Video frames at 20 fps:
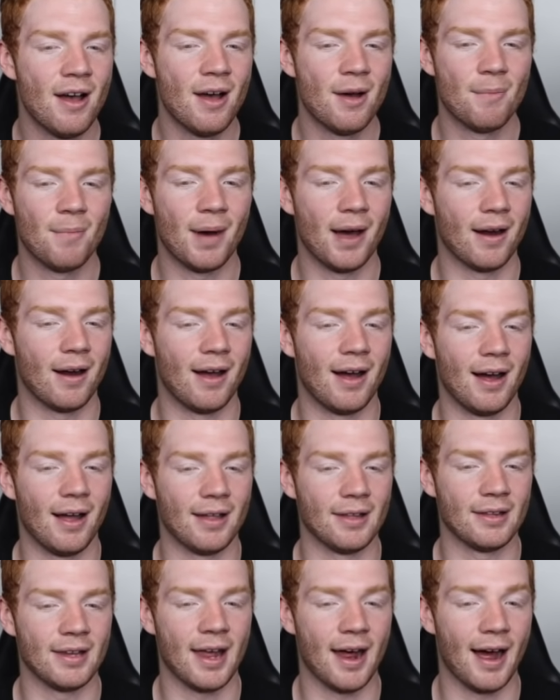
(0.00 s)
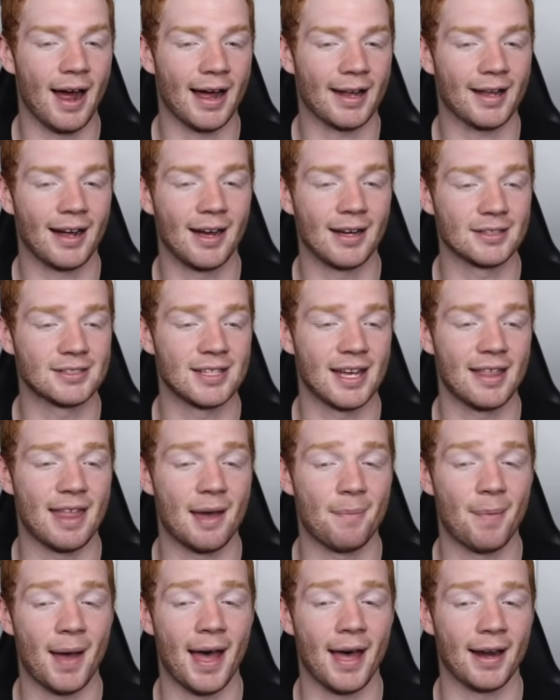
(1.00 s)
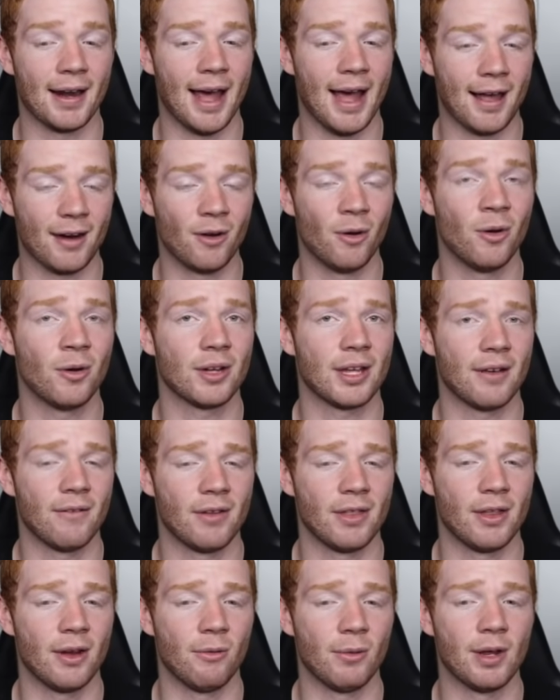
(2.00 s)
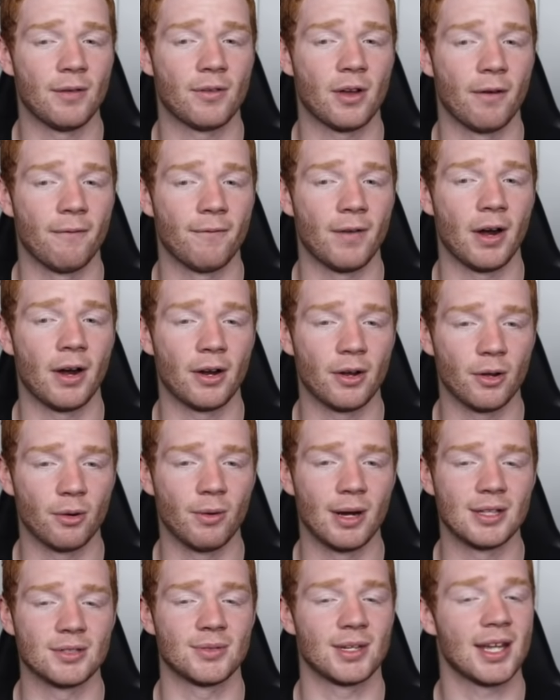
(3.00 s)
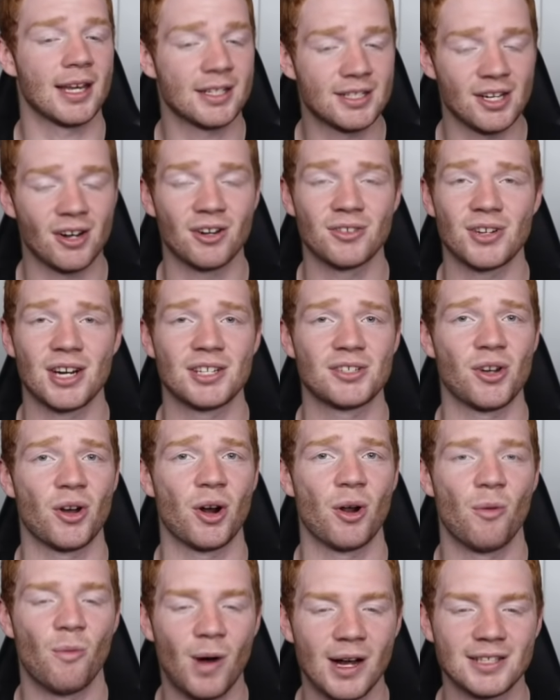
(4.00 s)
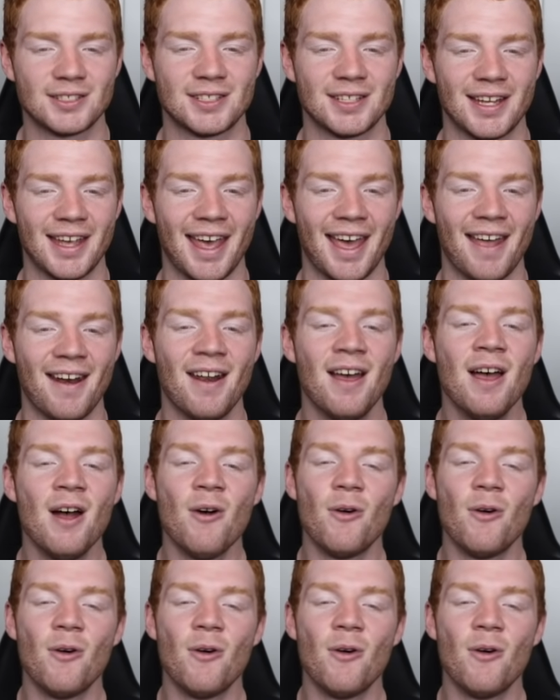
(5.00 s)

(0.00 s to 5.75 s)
But uh, yeah, I can't say they're bad at all, given that we've got very good ones. We get DeAndre Jordan once again.